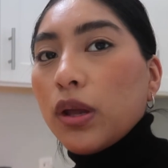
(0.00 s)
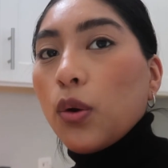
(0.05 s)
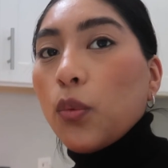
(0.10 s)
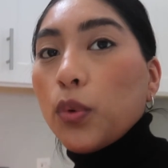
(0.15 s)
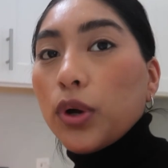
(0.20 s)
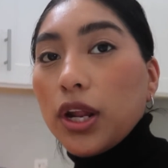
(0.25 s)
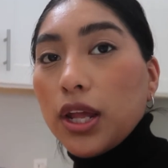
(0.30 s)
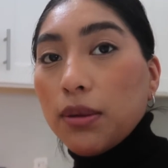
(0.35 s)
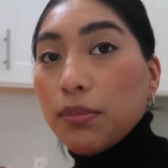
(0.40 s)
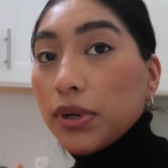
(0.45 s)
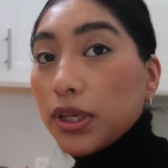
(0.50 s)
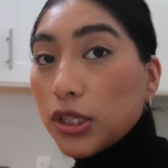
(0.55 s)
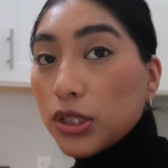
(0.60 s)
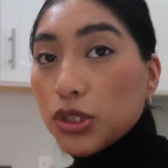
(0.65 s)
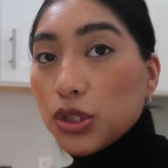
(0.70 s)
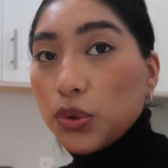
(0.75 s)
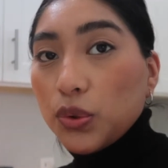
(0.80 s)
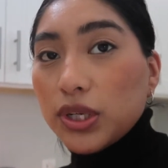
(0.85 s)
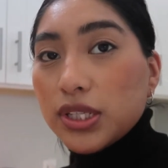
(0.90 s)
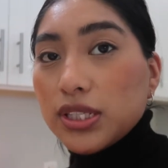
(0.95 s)
what I am going to
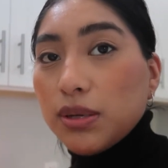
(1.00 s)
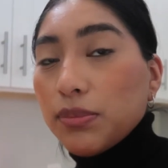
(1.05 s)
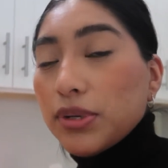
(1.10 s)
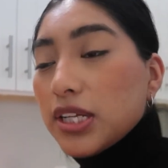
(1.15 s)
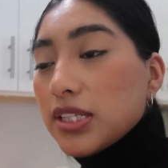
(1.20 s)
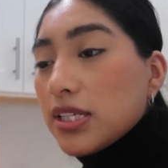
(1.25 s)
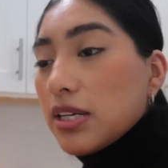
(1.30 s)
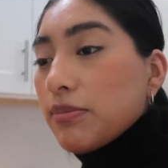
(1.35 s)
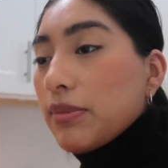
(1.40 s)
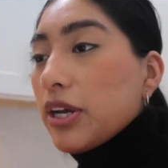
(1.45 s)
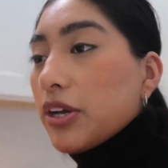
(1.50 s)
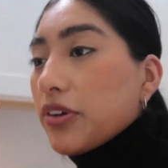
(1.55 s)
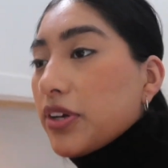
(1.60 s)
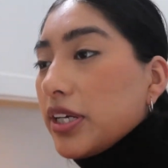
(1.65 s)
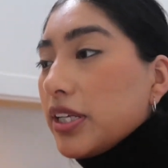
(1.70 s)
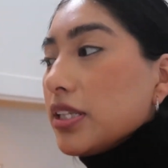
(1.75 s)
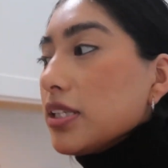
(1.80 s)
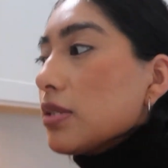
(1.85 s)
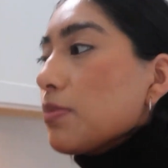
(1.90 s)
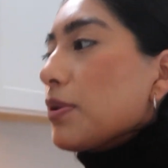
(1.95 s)
do is I'm going to take my
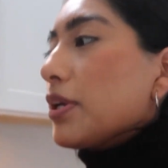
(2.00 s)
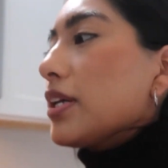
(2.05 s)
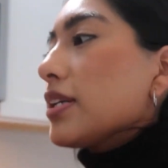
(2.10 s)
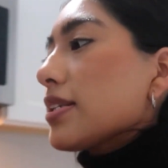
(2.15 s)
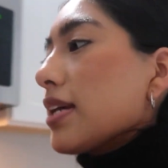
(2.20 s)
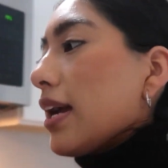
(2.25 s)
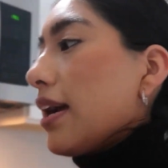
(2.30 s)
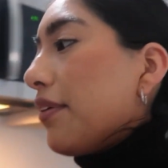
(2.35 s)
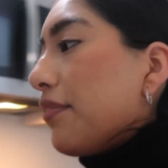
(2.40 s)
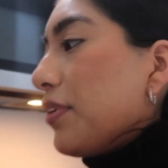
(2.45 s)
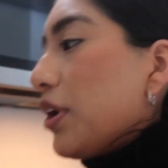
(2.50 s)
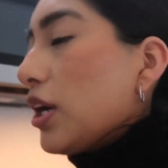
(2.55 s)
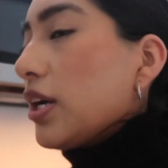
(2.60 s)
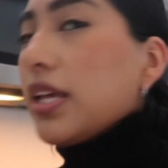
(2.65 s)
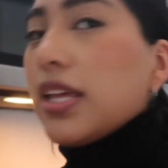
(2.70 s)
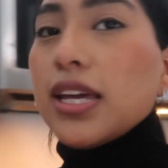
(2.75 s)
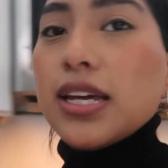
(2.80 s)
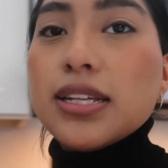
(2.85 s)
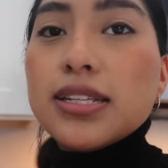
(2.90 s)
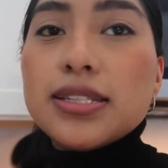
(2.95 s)
greens because I have not
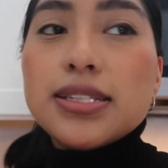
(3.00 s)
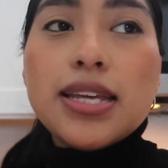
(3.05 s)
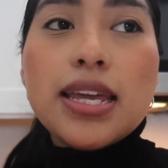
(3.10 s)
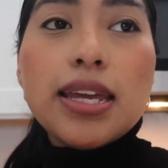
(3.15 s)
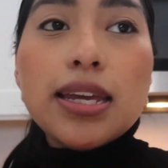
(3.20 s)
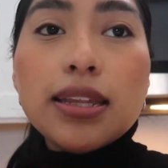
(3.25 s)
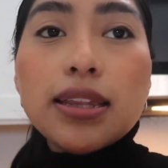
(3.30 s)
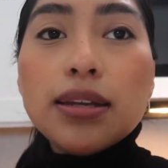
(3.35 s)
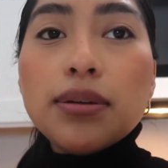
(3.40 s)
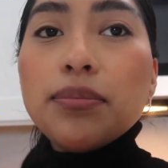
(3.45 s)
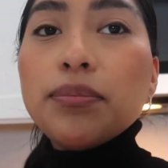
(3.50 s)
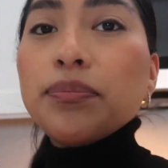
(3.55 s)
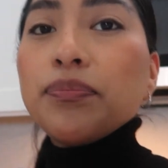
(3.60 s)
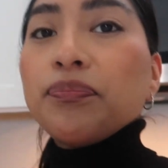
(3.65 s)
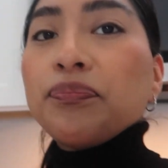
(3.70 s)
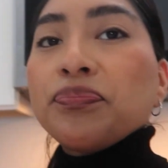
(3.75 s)
yet taken them.